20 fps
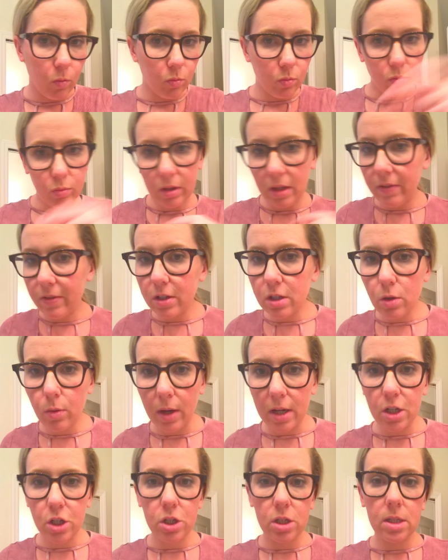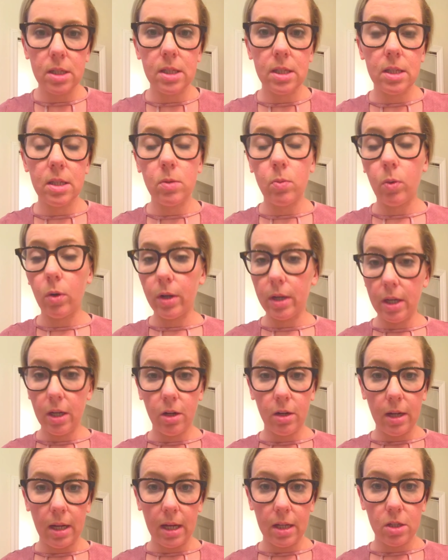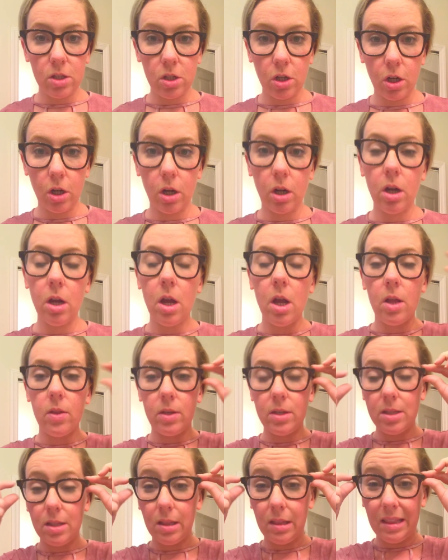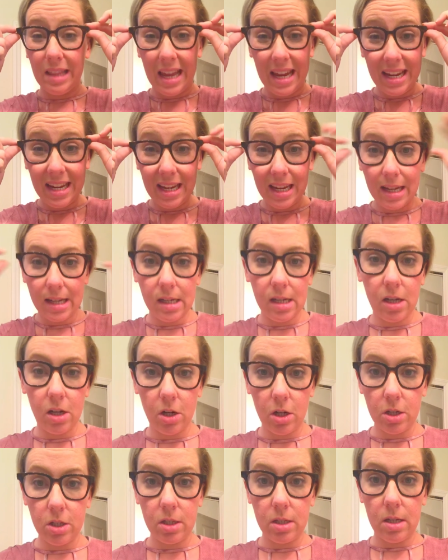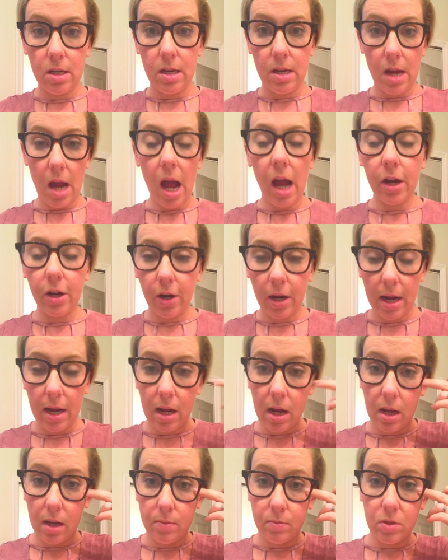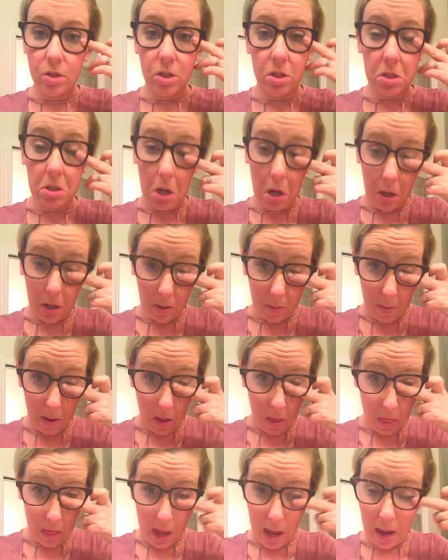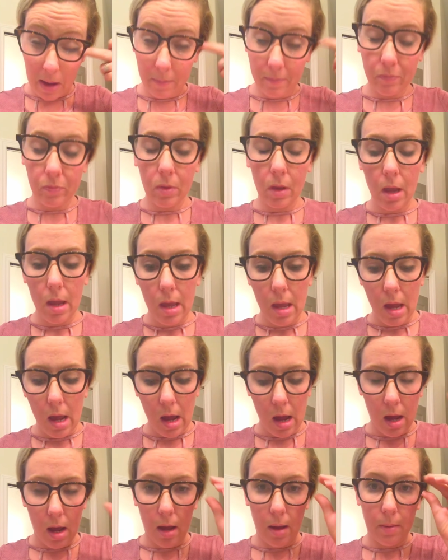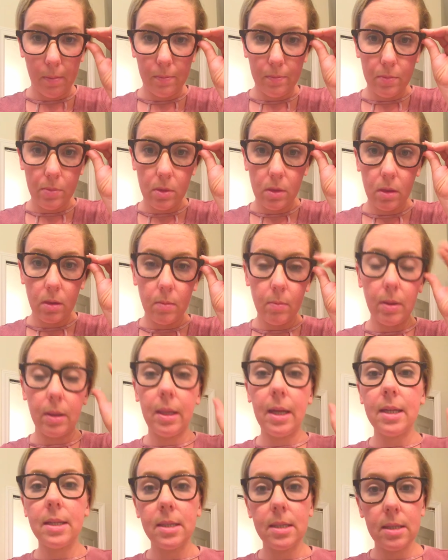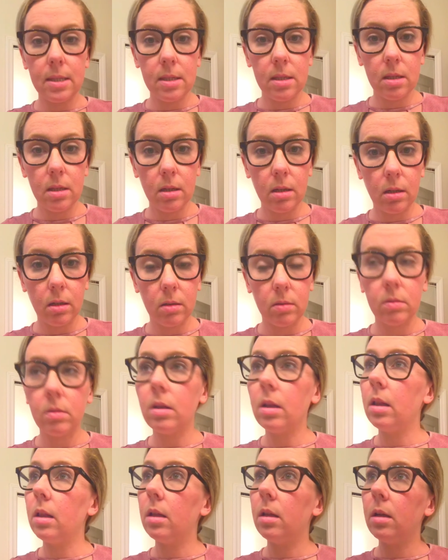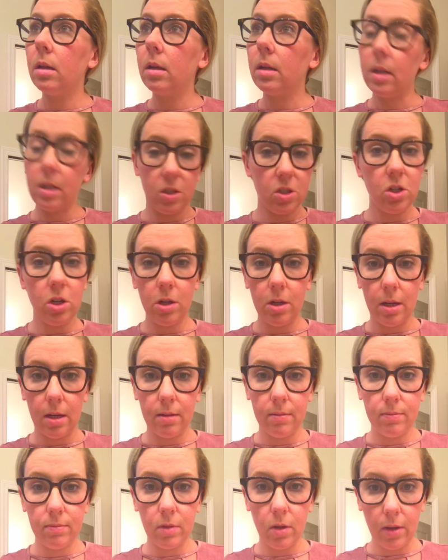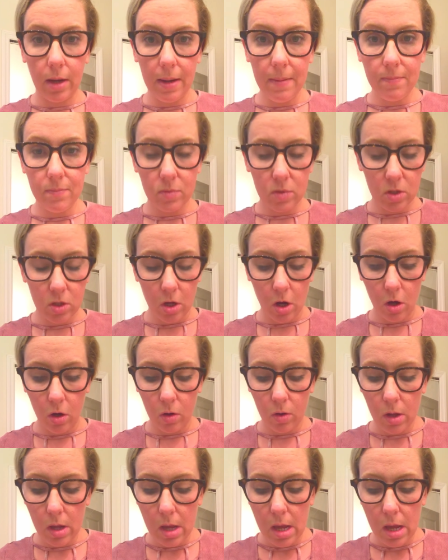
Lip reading: Leave us questions. We're here to answer. This lighting in here is not great. I'm sorry about that. But let's get started. Okay, so